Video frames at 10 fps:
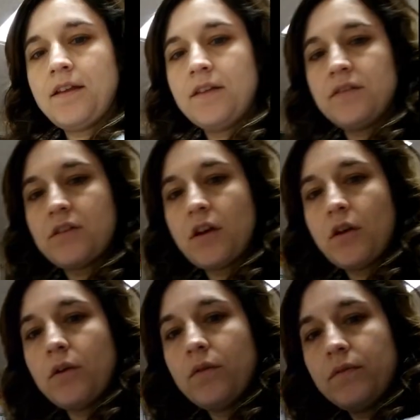
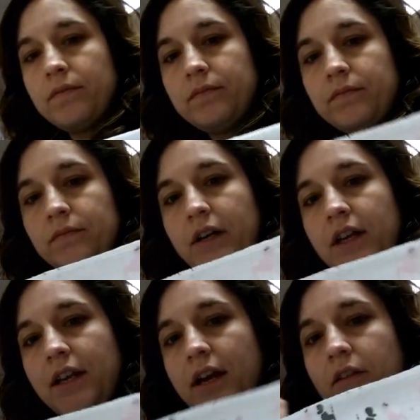So
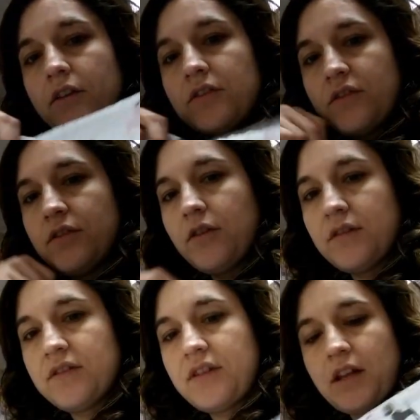right now you
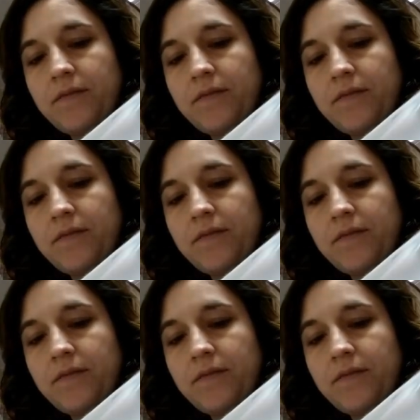can see it.